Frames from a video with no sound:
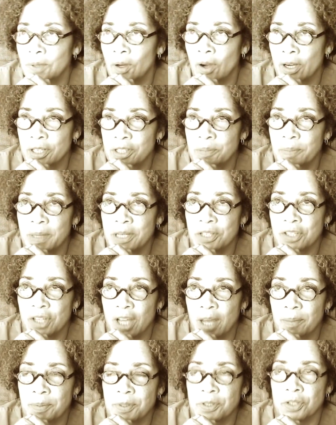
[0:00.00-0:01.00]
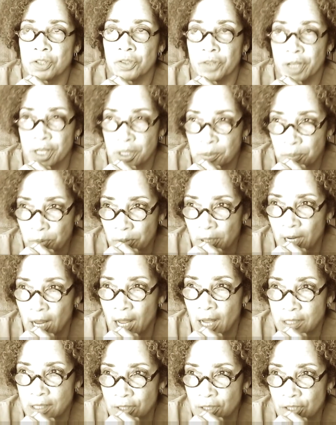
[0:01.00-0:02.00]
heart's main job is to transport
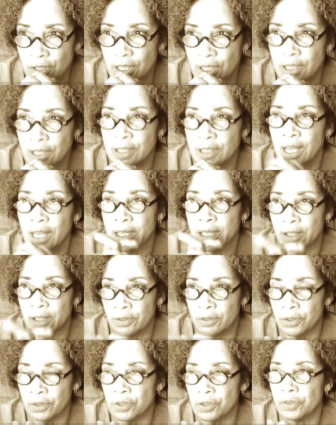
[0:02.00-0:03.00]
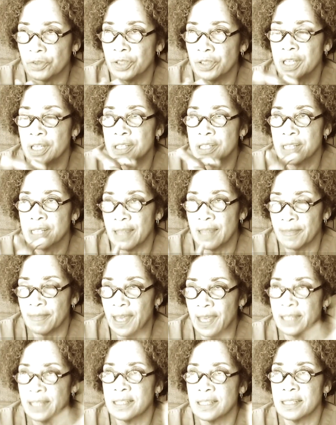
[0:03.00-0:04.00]
oxygen and other nutrients, and
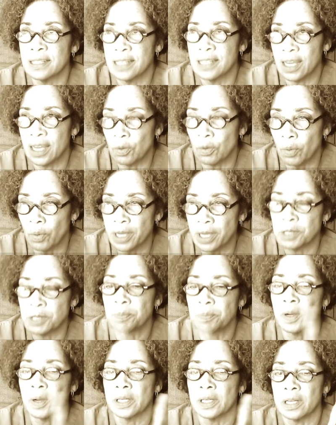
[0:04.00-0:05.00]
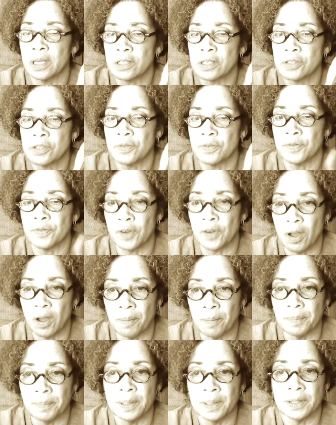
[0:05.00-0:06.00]
then to take waste products
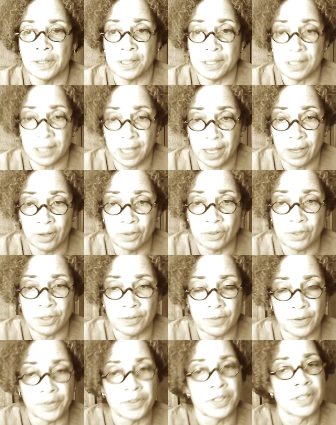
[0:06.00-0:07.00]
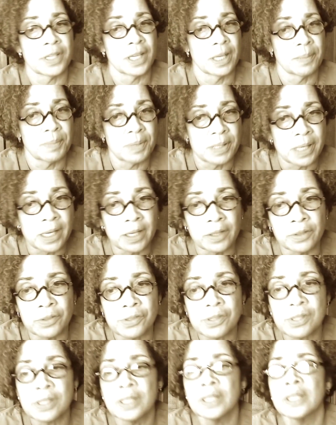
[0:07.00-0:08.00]
from the cells, the very same
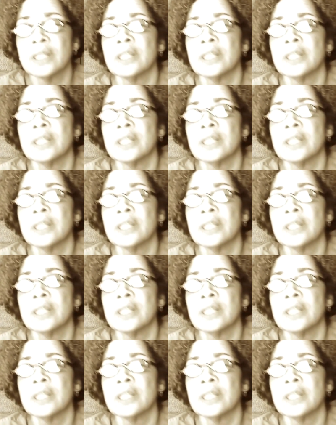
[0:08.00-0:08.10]
cells,